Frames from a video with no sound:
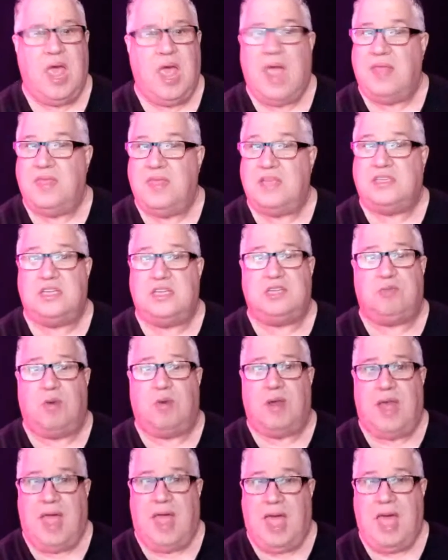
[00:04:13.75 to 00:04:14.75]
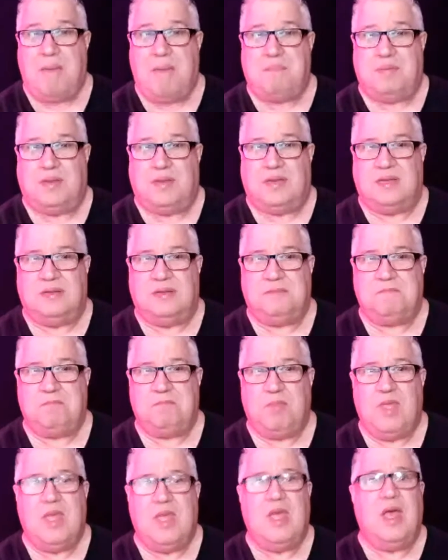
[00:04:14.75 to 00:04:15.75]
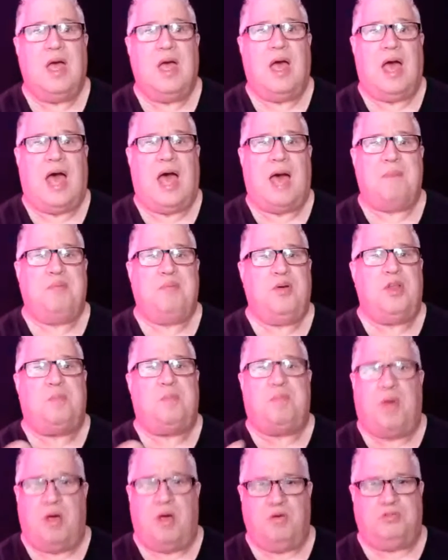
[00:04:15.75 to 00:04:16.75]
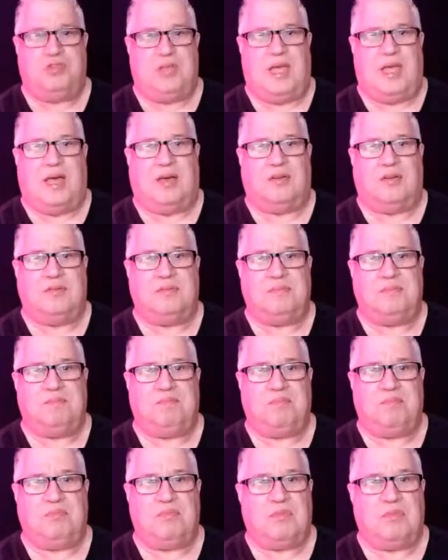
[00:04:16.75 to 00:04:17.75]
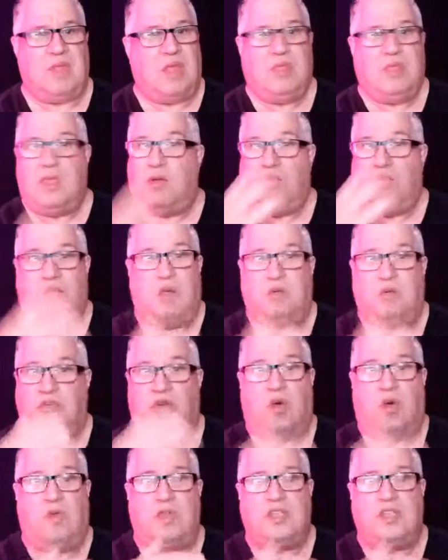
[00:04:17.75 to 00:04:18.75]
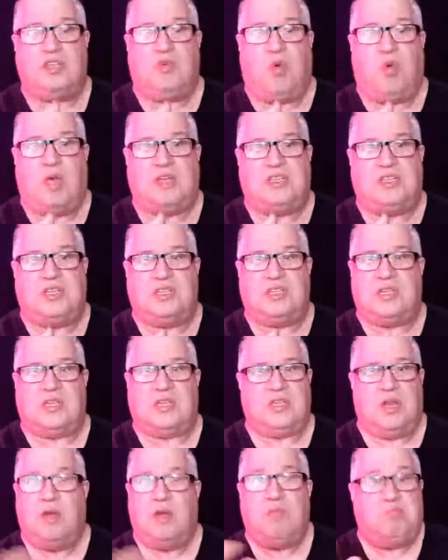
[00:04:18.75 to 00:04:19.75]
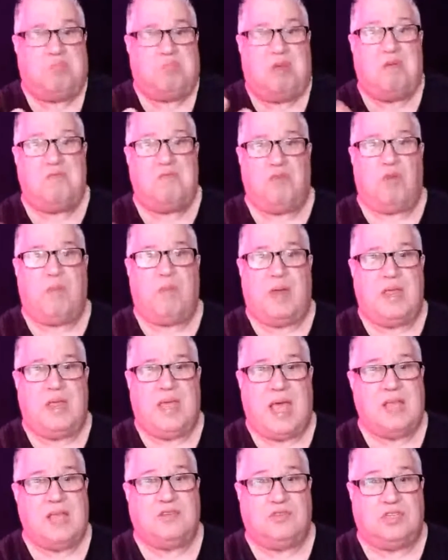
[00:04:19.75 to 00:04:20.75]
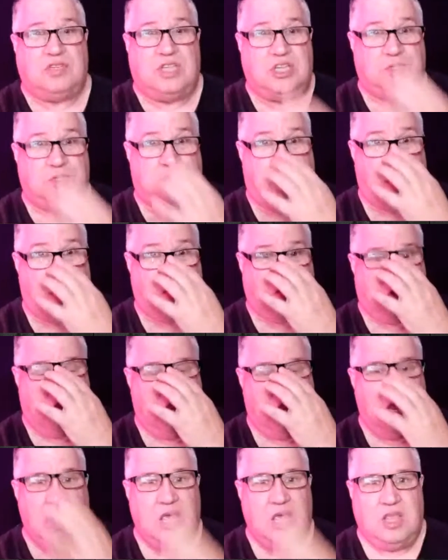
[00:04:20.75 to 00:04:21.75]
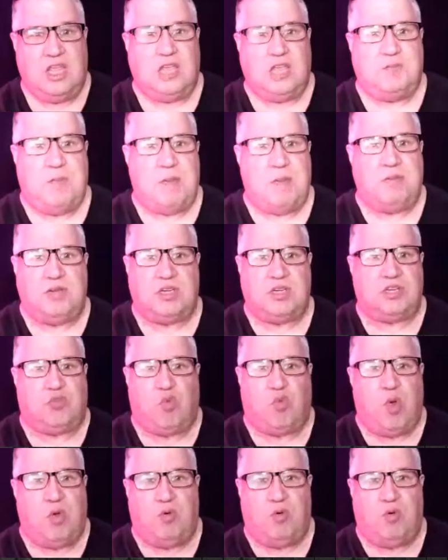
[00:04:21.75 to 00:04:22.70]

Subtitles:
And this is what happened. I put a post out. There was all these questions. I said, oh, well, nobody answers these posts. These people just